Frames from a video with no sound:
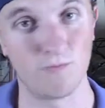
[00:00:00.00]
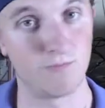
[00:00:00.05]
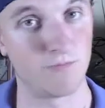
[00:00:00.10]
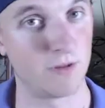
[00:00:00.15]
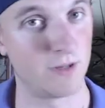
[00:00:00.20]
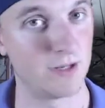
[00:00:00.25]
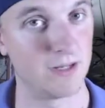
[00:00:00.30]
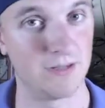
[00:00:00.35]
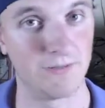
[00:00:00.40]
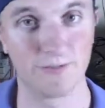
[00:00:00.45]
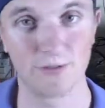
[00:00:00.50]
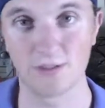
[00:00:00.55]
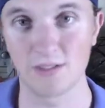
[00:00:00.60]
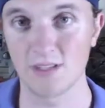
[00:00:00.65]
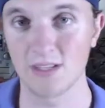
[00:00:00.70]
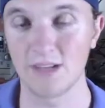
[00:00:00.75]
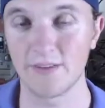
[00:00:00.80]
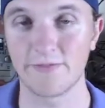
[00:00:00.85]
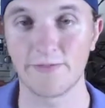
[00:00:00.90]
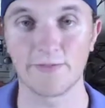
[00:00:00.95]
playing for his
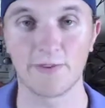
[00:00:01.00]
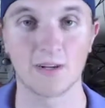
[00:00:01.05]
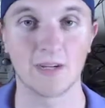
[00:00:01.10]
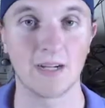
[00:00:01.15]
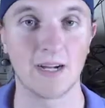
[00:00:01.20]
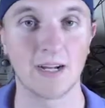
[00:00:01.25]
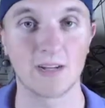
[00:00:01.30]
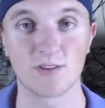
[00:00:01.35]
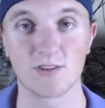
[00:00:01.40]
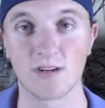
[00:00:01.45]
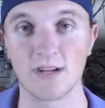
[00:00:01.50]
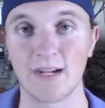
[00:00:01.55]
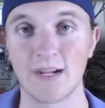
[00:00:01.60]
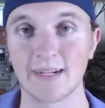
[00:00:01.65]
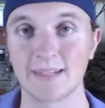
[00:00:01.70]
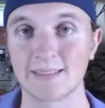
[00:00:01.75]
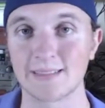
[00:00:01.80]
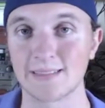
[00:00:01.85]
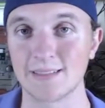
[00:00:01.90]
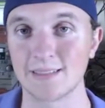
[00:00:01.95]
life for a
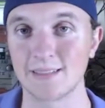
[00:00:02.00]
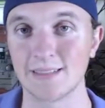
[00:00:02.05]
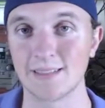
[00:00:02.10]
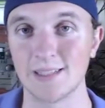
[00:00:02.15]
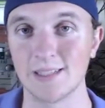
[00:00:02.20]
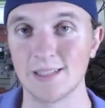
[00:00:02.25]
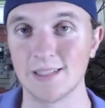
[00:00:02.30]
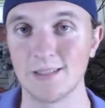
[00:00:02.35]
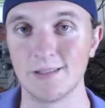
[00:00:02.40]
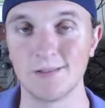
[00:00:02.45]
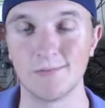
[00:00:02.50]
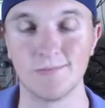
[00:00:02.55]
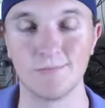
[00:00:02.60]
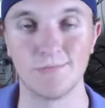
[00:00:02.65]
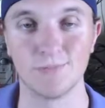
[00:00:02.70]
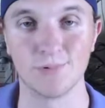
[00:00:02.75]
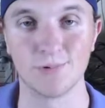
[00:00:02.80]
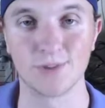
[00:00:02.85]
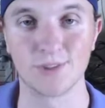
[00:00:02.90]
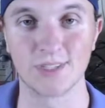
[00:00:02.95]
contract.
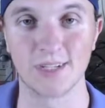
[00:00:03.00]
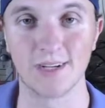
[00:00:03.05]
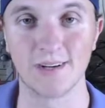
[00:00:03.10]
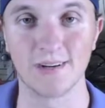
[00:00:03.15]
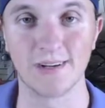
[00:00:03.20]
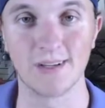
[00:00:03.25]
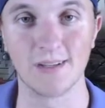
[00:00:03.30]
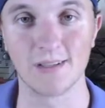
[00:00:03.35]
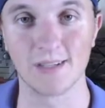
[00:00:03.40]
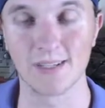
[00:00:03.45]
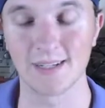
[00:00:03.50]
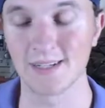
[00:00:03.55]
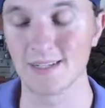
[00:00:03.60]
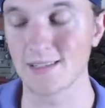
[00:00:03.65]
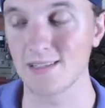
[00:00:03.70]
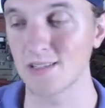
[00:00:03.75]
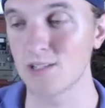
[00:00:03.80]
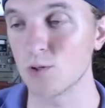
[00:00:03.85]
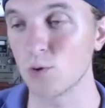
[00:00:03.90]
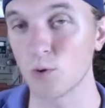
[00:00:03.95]
Bruce Arians, I
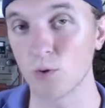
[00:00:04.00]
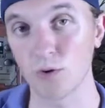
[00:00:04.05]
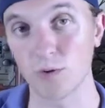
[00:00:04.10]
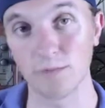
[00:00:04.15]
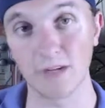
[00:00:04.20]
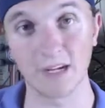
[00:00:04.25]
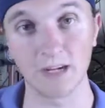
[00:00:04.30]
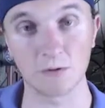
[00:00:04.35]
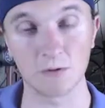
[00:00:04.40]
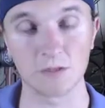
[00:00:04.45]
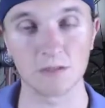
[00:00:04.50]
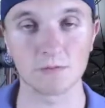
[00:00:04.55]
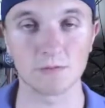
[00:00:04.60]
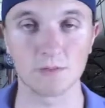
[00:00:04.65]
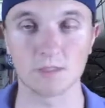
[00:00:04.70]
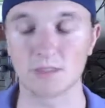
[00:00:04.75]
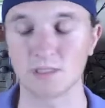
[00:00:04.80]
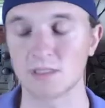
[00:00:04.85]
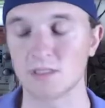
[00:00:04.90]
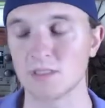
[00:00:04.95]
guess his quarterback
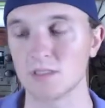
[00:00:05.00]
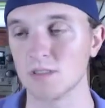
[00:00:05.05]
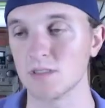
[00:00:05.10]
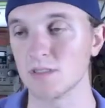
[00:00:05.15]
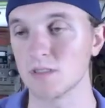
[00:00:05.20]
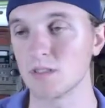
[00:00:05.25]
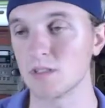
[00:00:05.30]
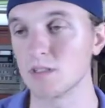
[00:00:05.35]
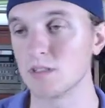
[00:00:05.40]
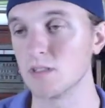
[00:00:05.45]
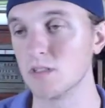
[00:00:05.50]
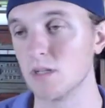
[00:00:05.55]
whispering skills aren't